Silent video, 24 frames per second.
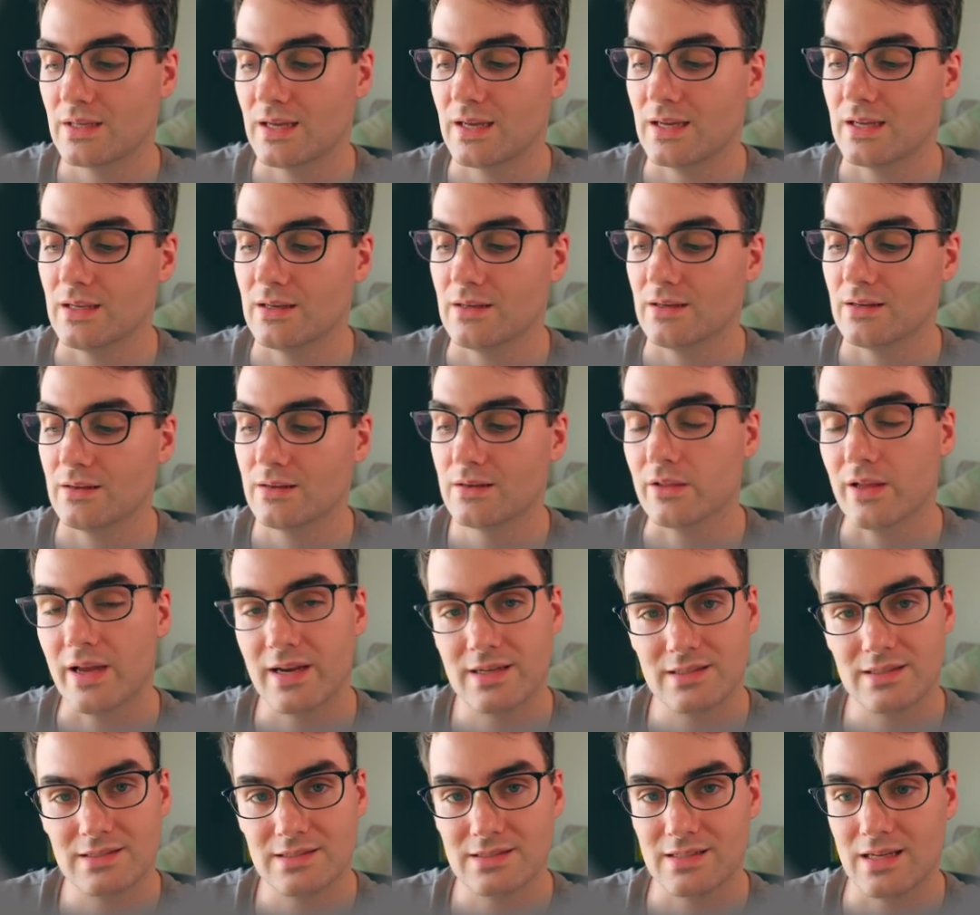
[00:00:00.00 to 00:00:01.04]
And
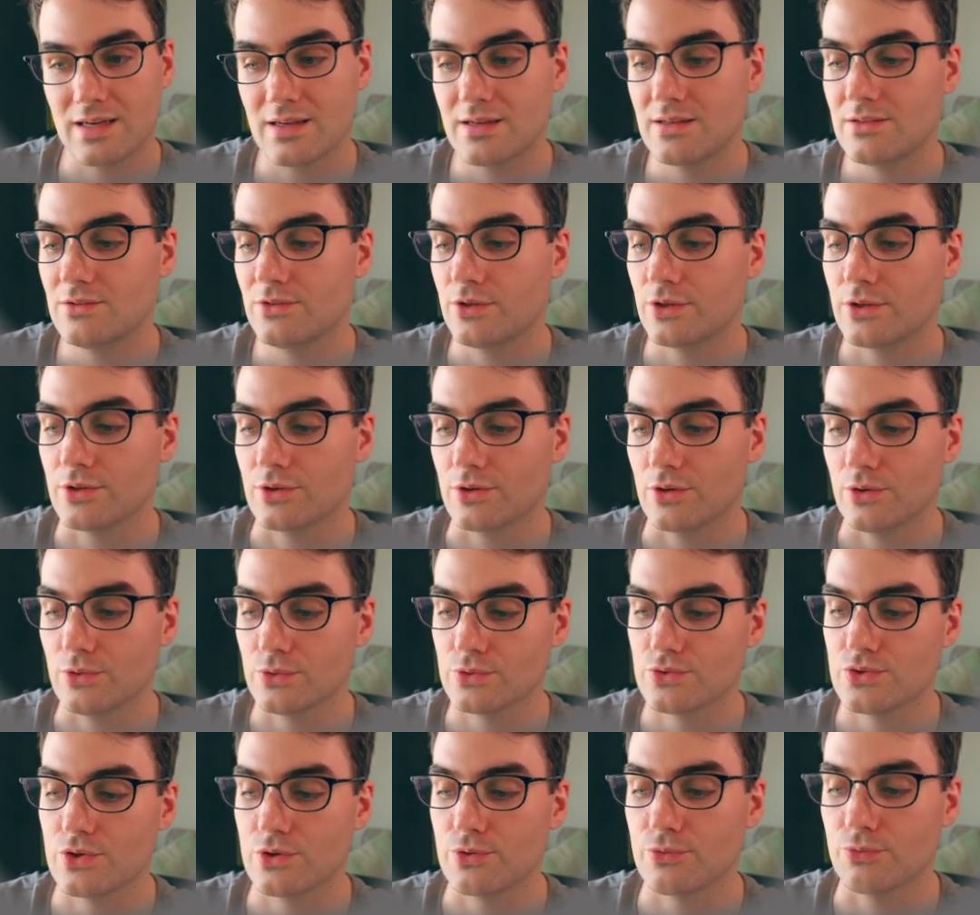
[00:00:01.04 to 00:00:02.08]
like stays, you can
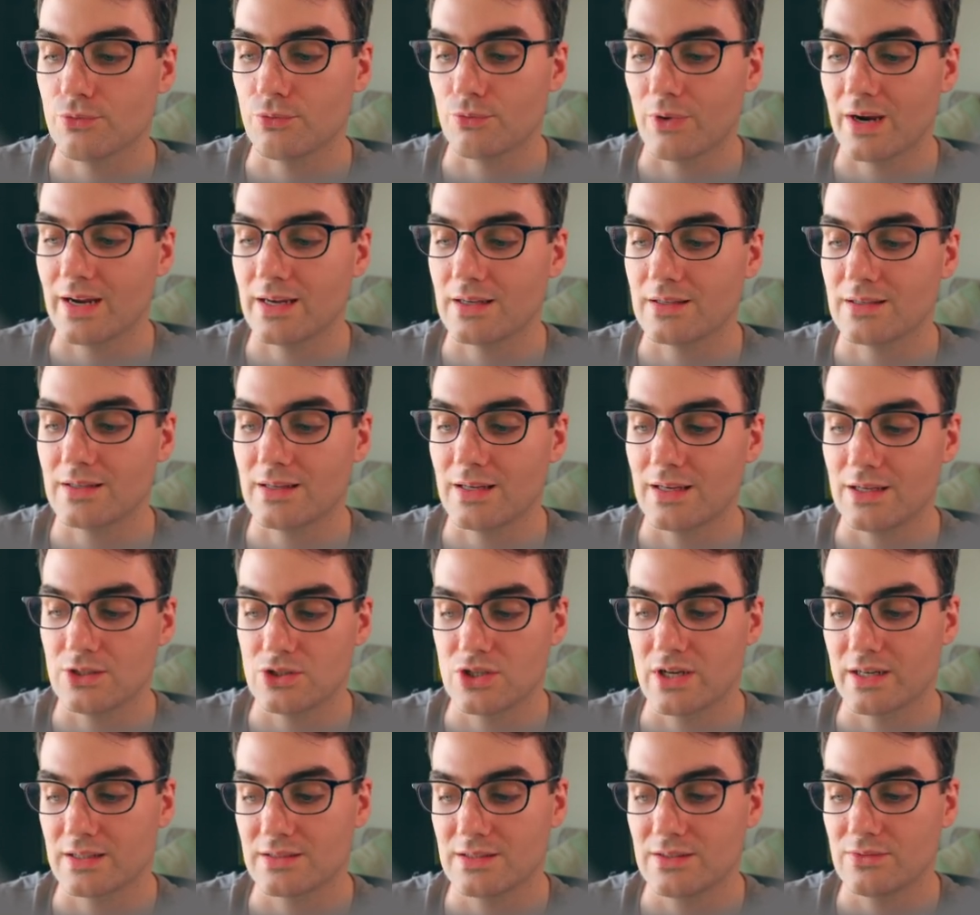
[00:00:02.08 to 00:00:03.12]
also rate each
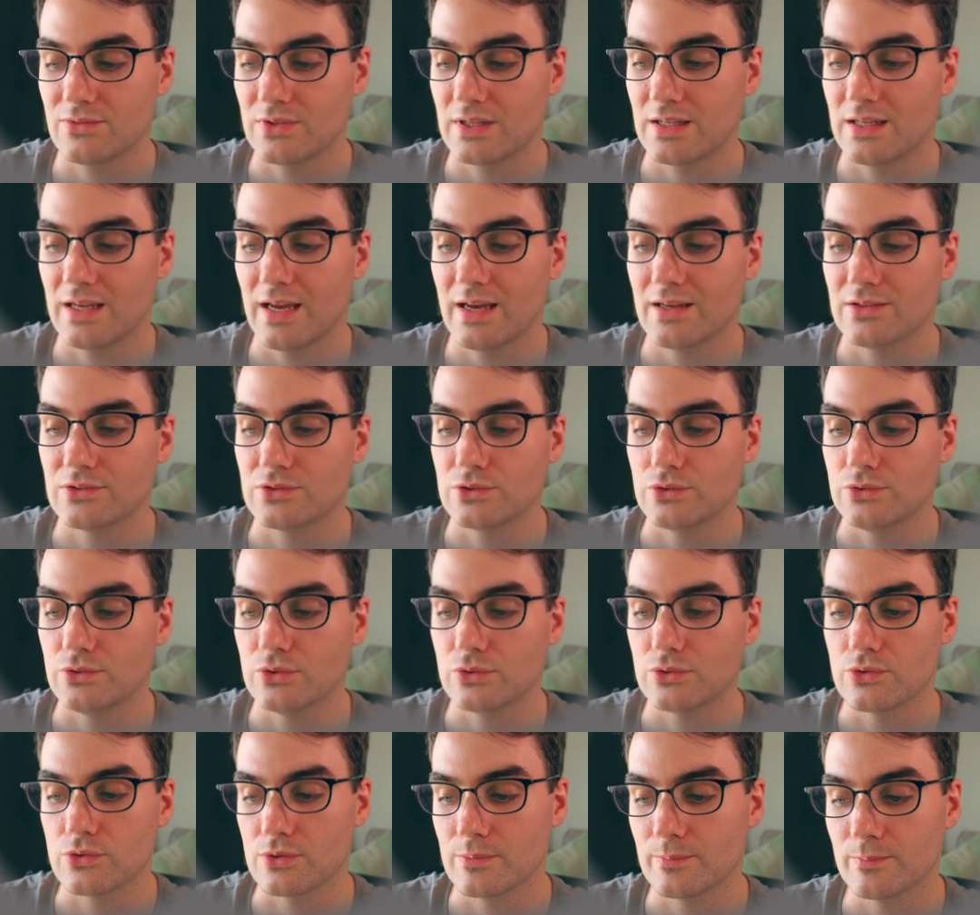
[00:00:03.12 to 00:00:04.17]
activity as you
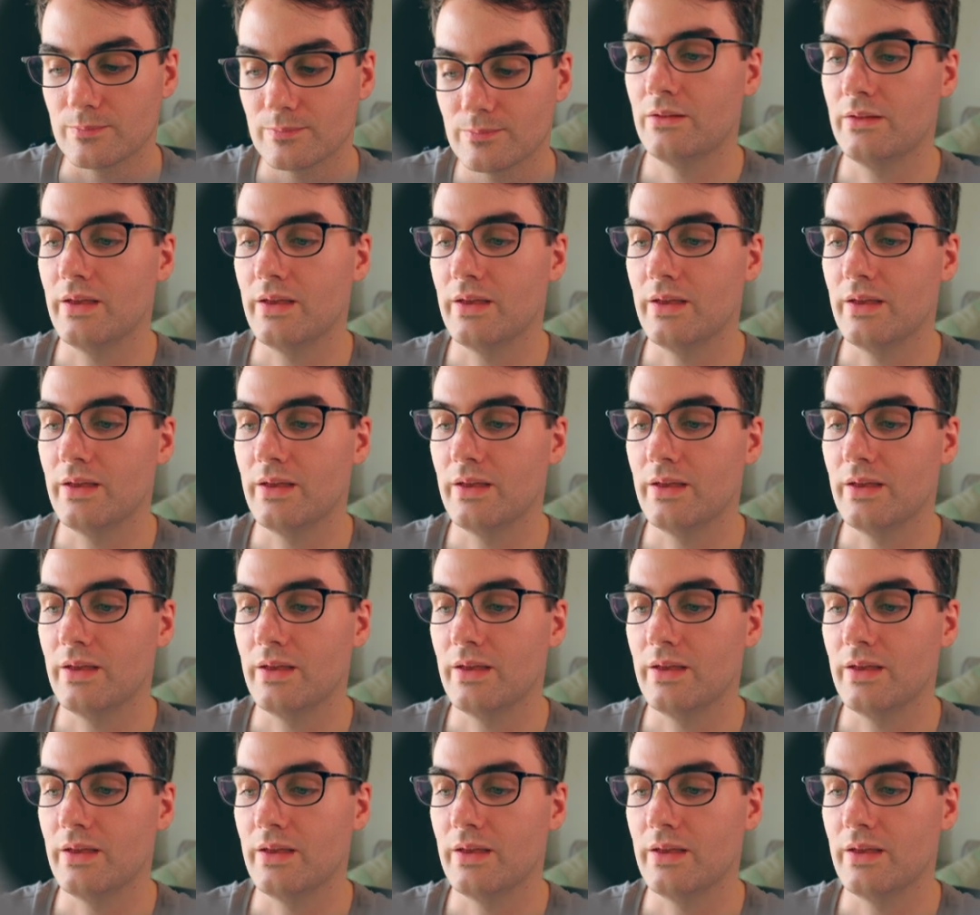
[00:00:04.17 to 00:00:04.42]
do them.